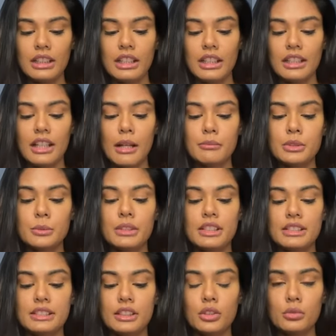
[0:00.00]
It comes with
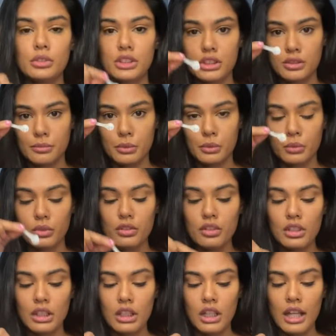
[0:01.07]
this cute spoon.
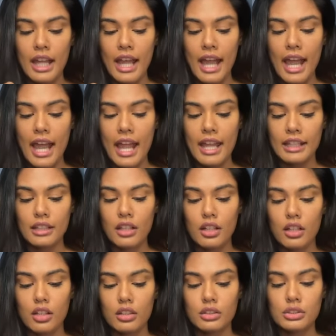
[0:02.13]
And
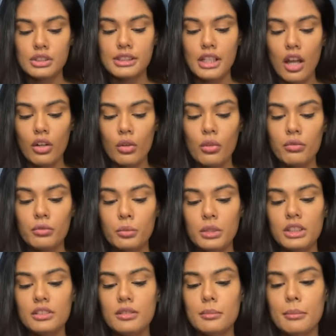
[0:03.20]
to start off with,